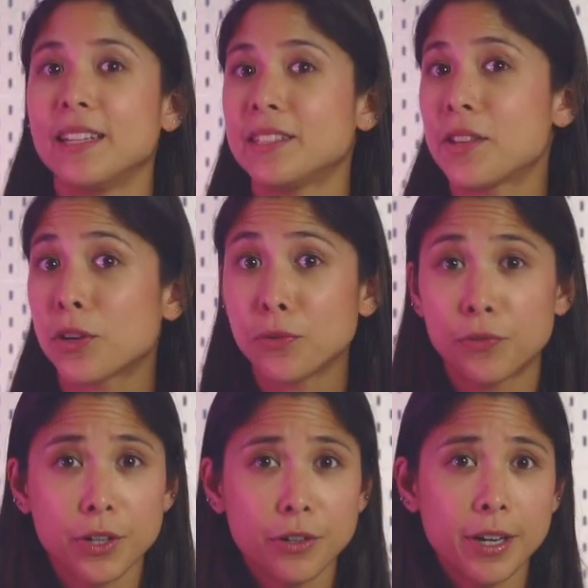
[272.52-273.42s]
Is the
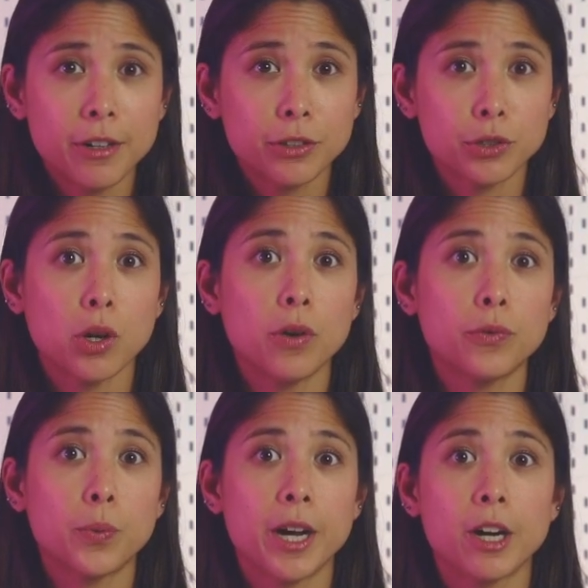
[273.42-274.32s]
configurator
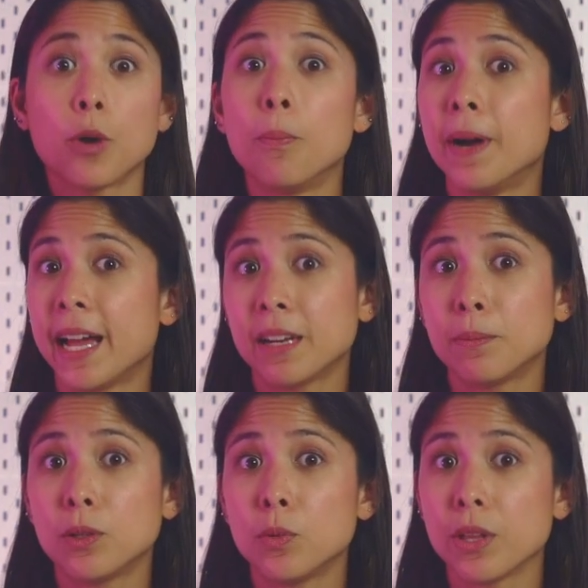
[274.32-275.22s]
software
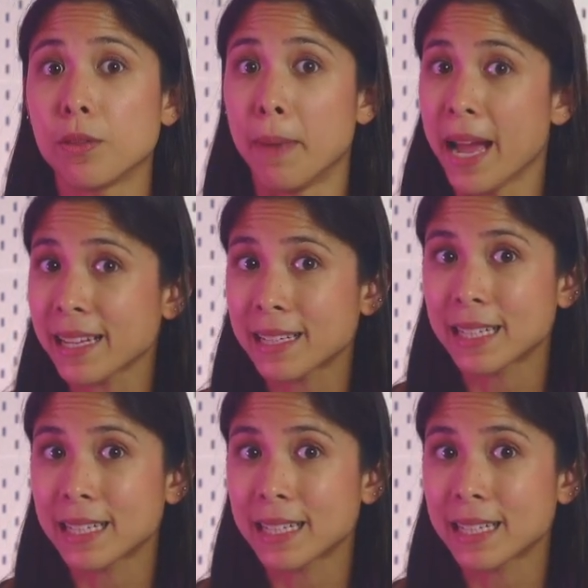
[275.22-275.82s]
compatible with Mac?